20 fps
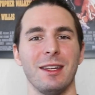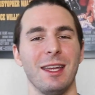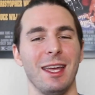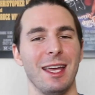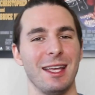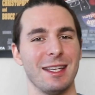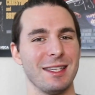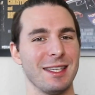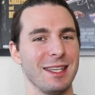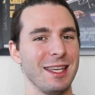
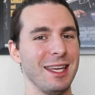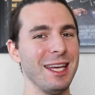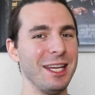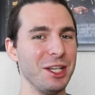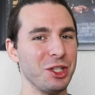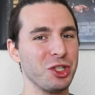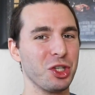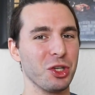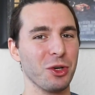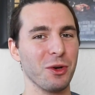his
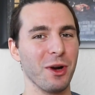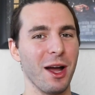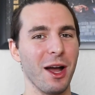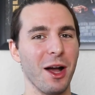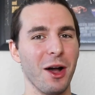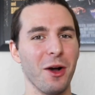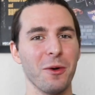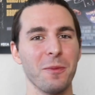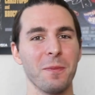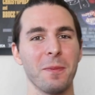
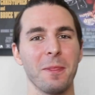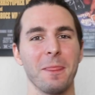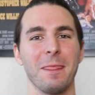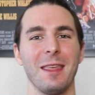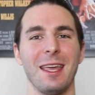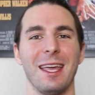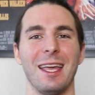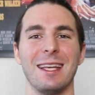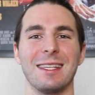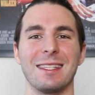Ichiro,
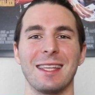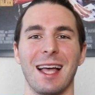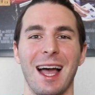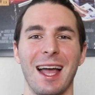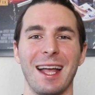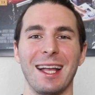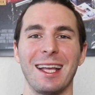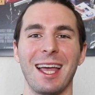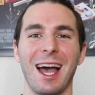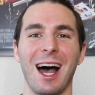his
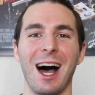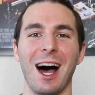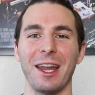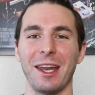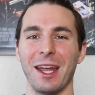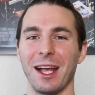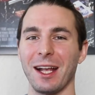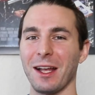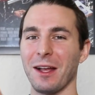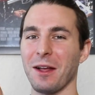
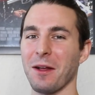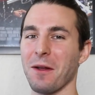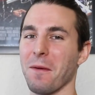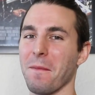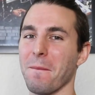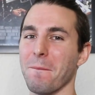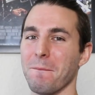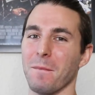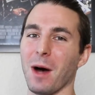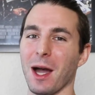iconic
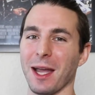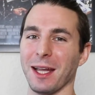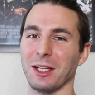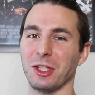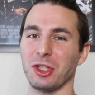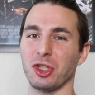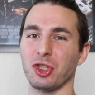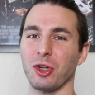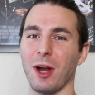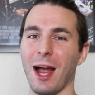
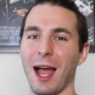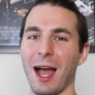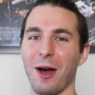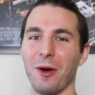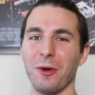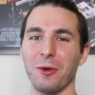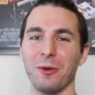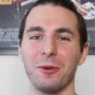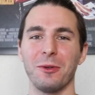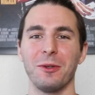Mike
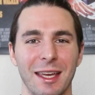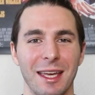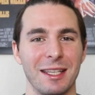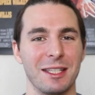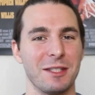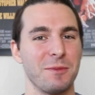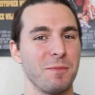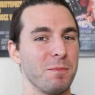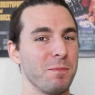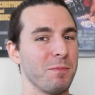Trout,
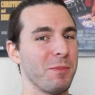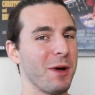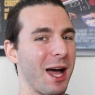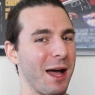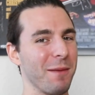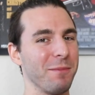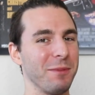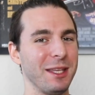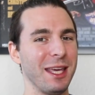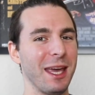his
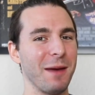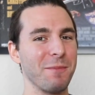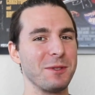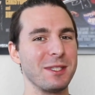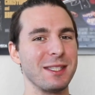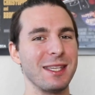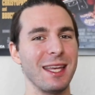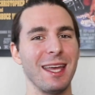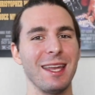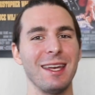Bob
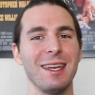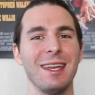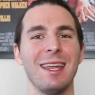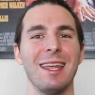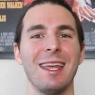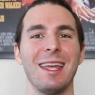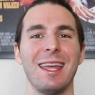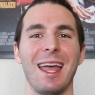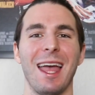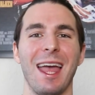Gibson,
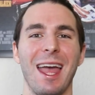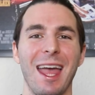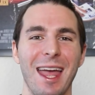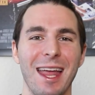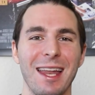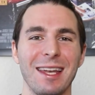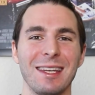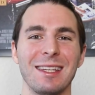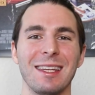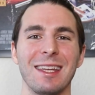
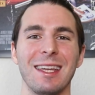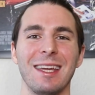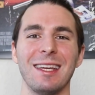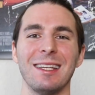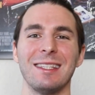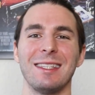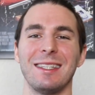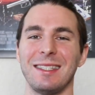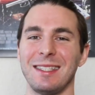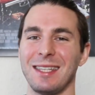and
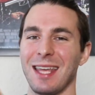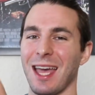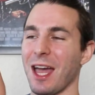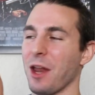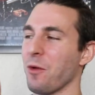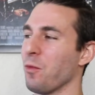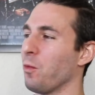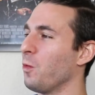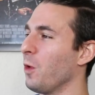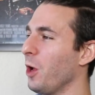his
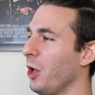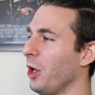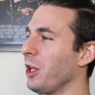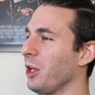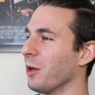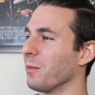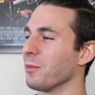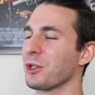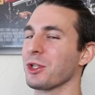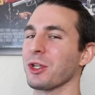Ted
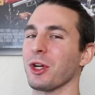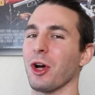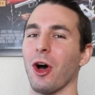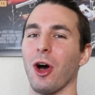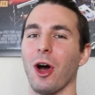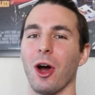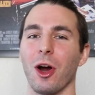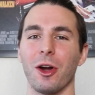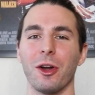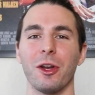Williams
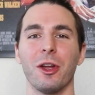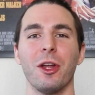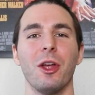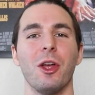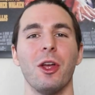card,